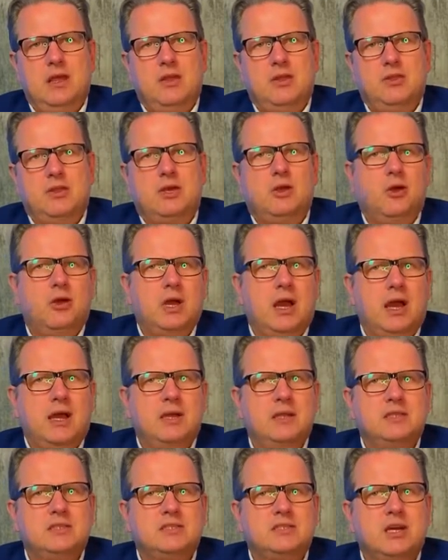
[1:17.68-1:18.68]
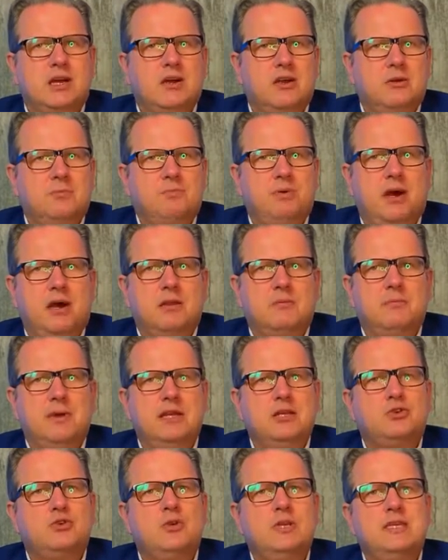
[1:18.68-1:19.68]
The Cook Islands are a
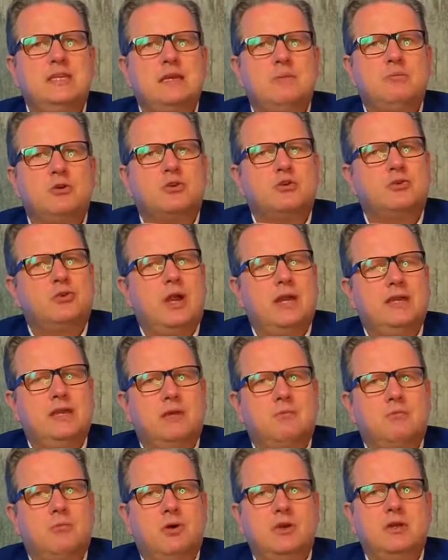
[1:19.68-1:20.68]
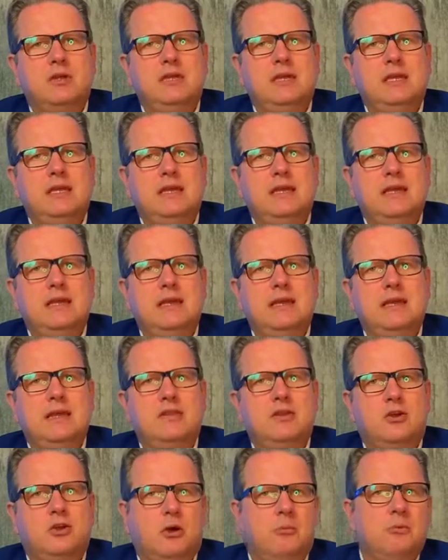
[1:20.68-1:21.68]
parliamentary democratic monarchy
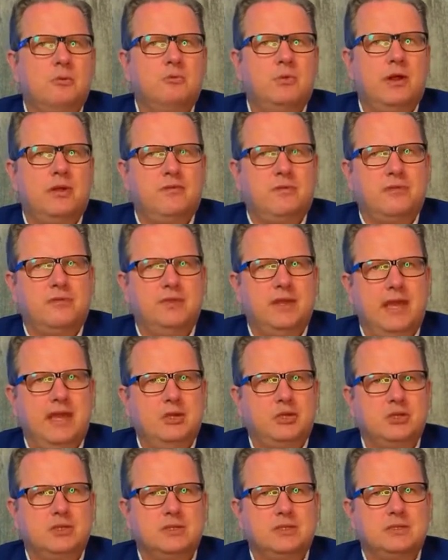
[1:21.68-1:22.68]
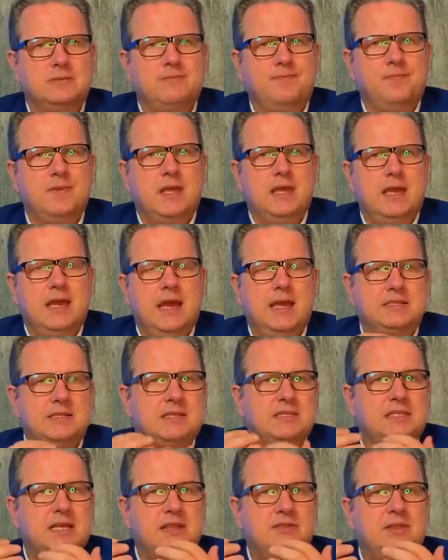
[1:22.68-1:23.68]
in the Commonwealth of Nations. As
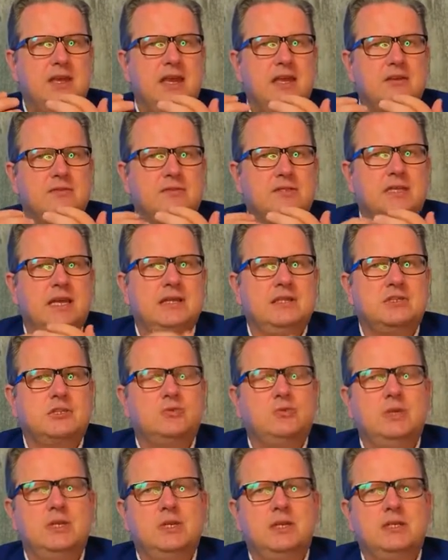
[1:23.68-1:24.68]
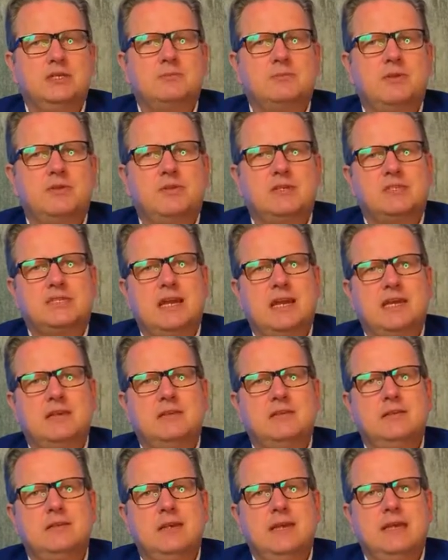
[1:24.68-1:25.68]
I said, the head of state is Queen Elizabeth
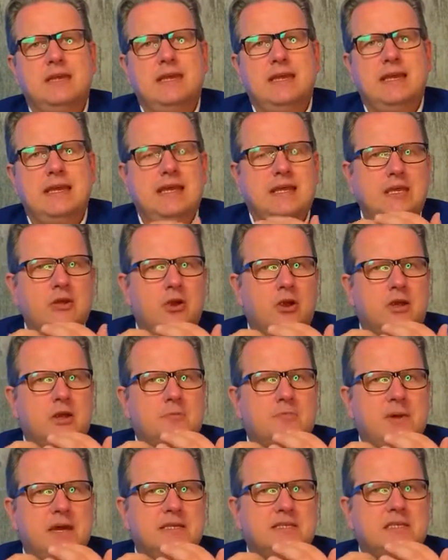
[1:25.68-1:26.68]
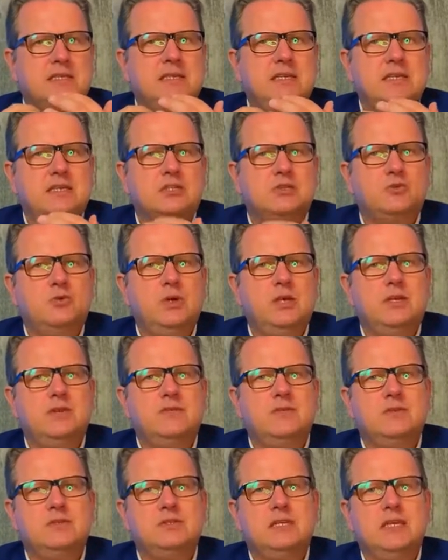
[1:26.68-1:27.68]
II in her capacity as Queen
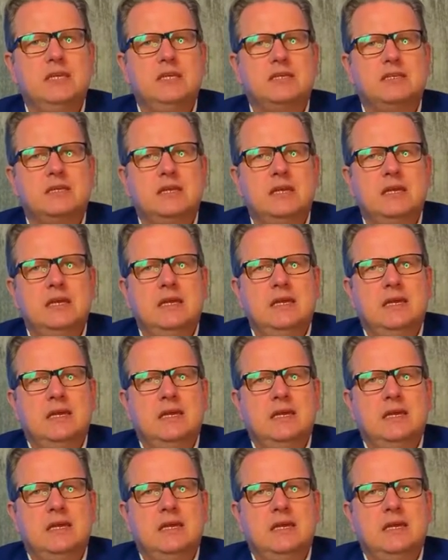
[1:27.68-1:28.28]
of New Zealand.